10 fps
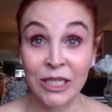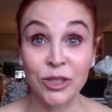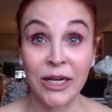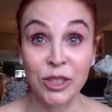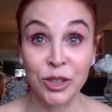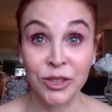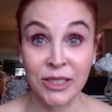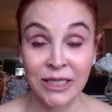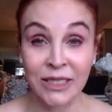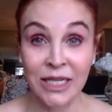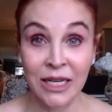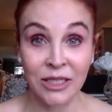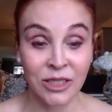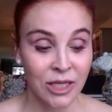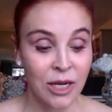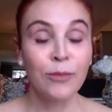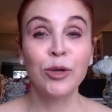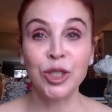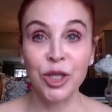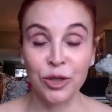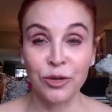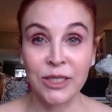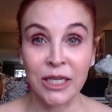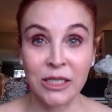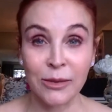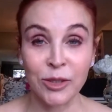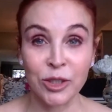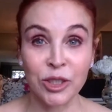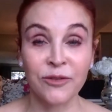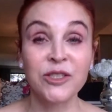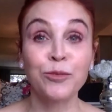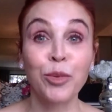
dry, dull skin cells, pushing the new cells up to the surface,